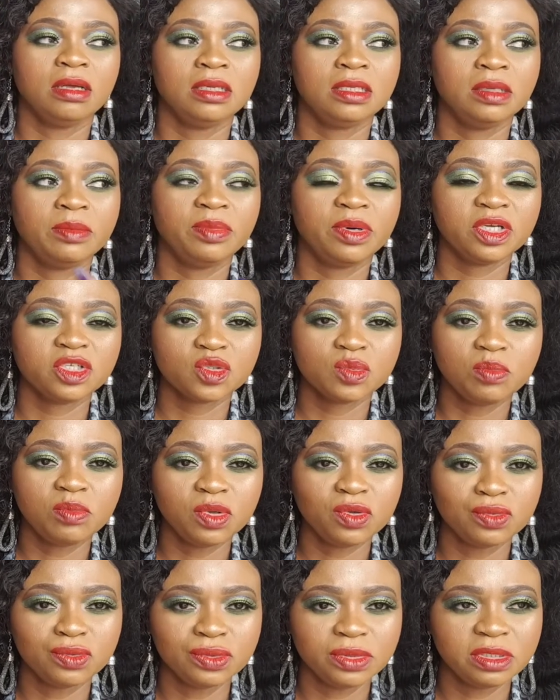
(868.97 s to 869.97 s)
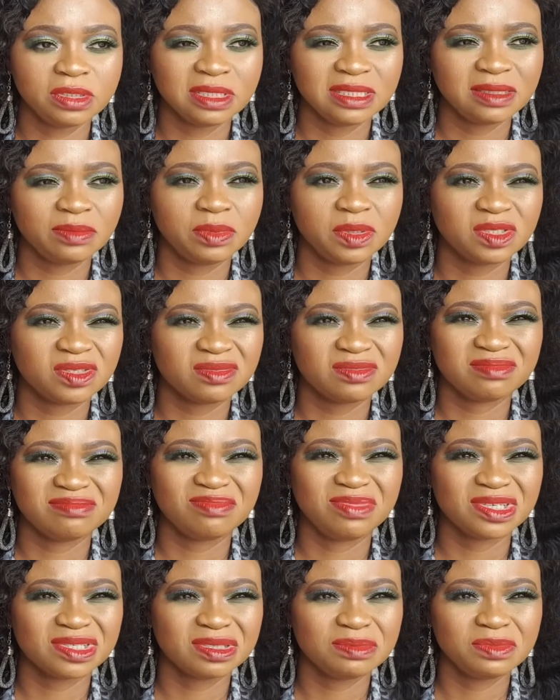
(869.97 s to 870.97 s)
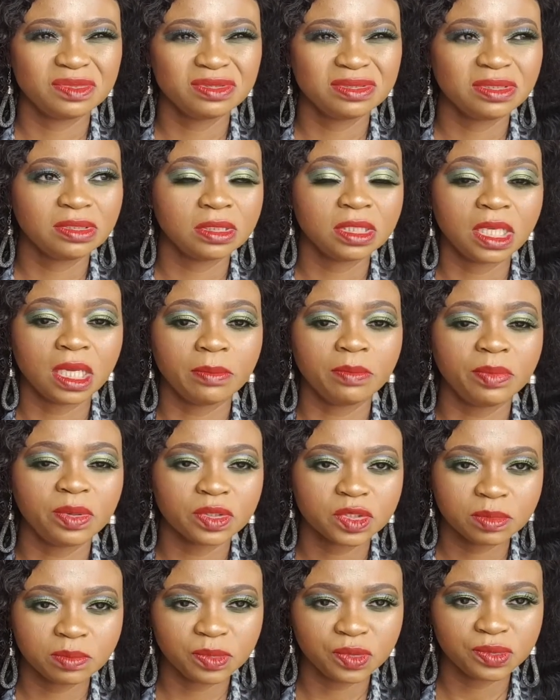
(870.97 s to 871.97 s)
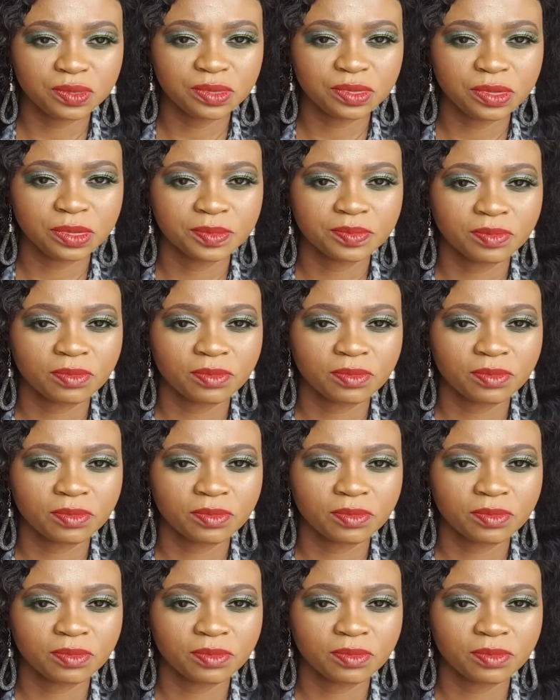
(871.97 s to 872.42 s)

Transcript: The Boss Mood is Boss Mood, yeah, Boss Mood